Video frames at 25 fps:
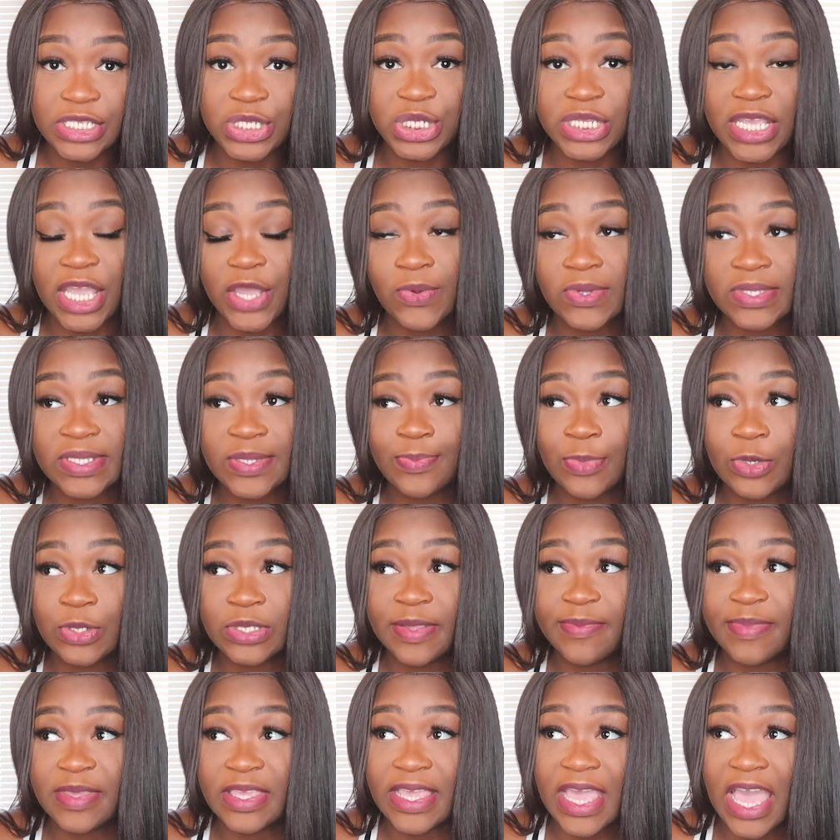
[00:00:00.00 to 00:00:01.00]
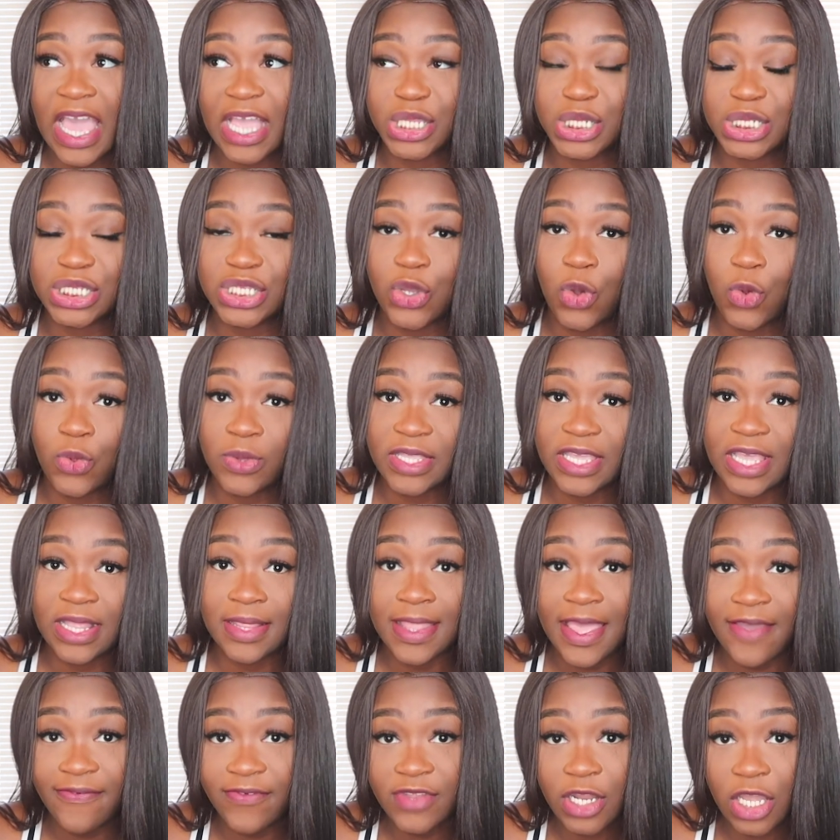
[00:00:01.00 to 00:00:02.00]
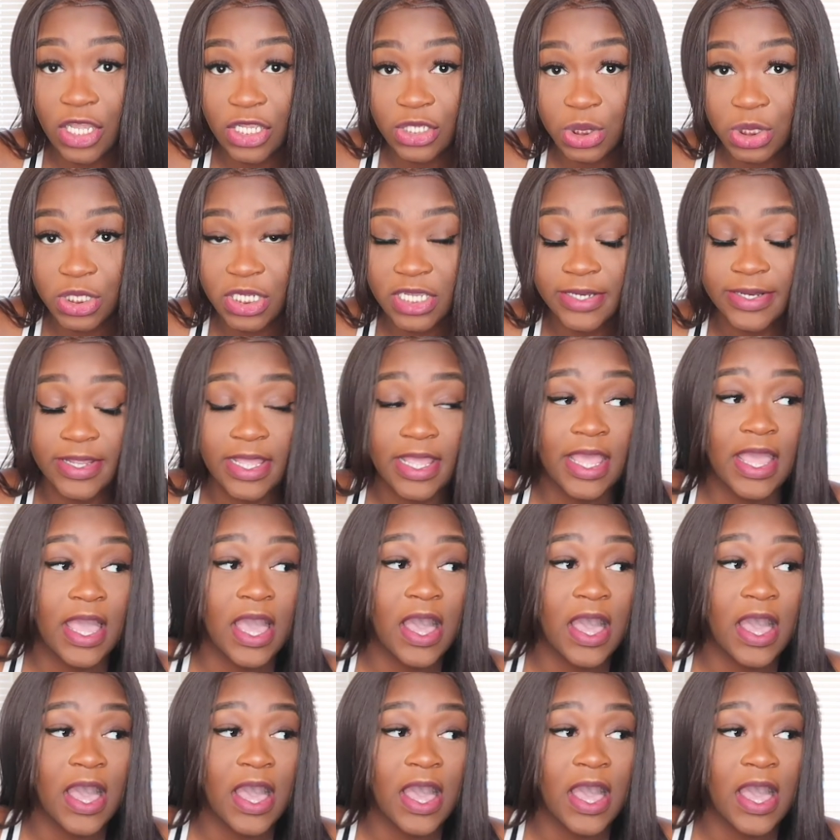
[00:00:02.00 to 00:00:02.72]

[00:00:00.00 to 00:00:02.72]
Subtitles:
The check was supposed to be actually only $1,100